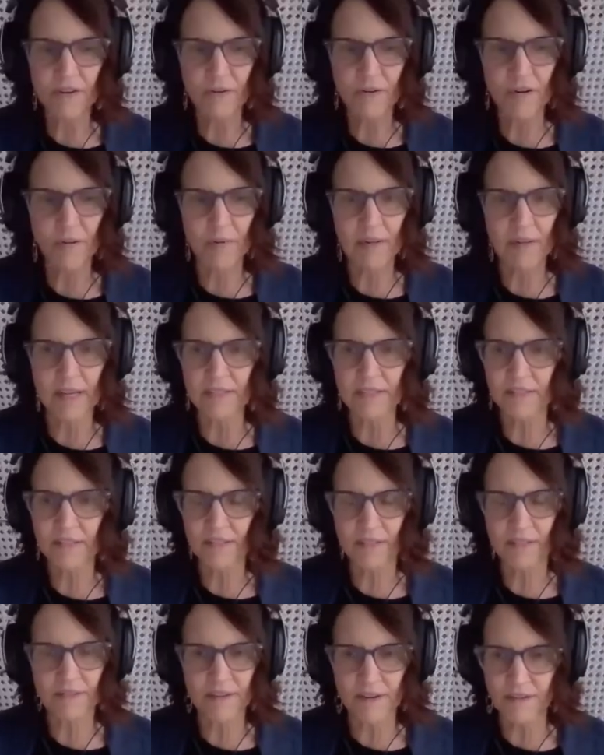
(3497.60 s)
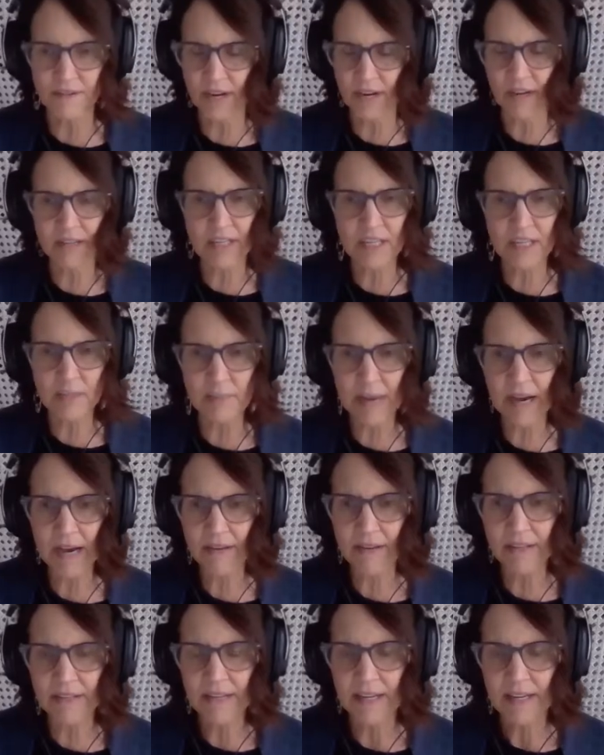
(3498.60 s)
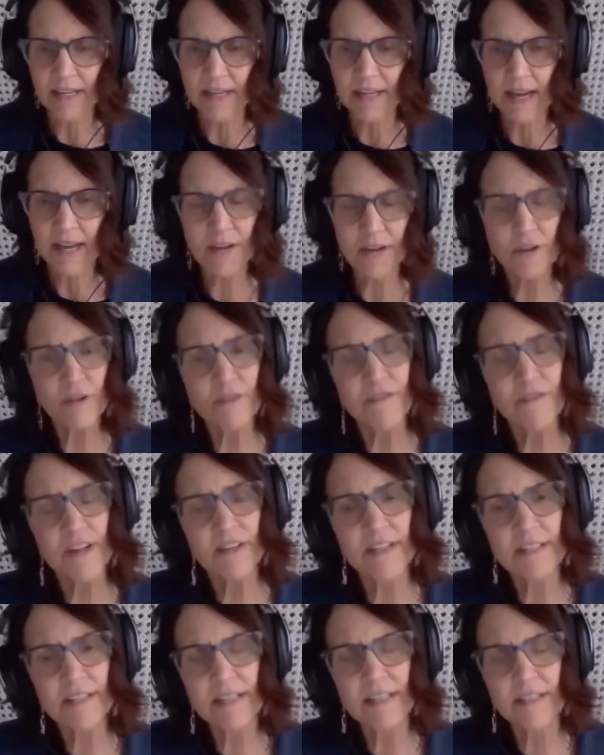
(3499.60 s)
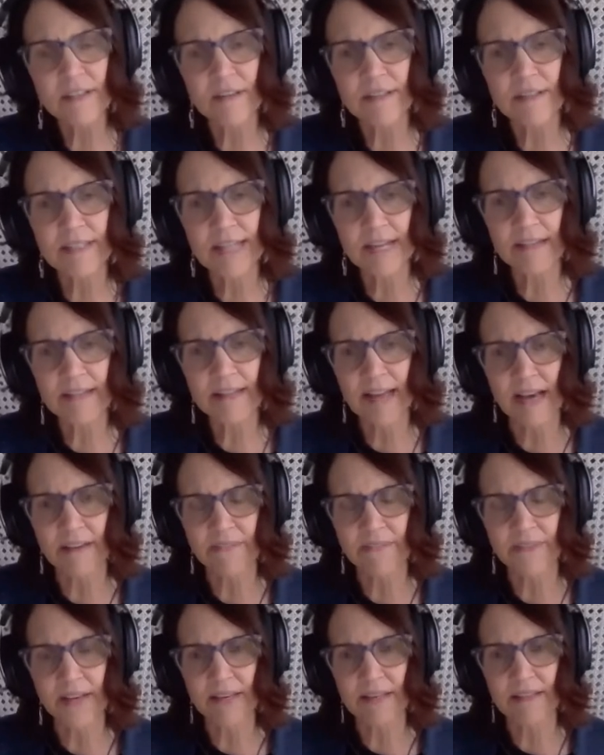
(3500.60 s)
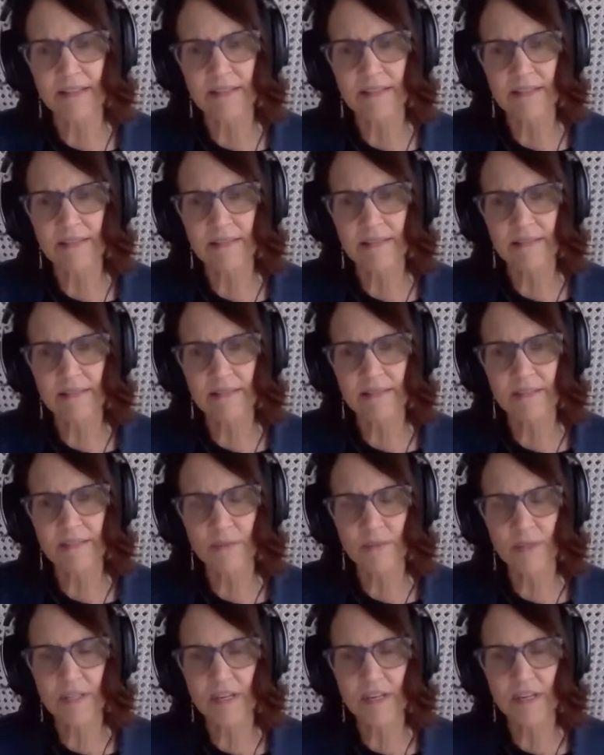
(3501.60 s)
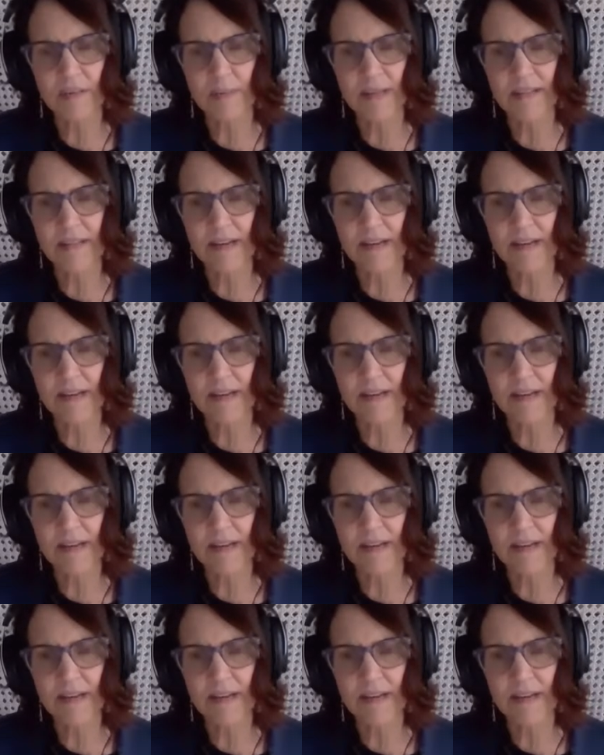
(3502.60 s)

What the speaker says: normalize? Just start talking about it. I know you've done these things called death cafes. Do you want to talk about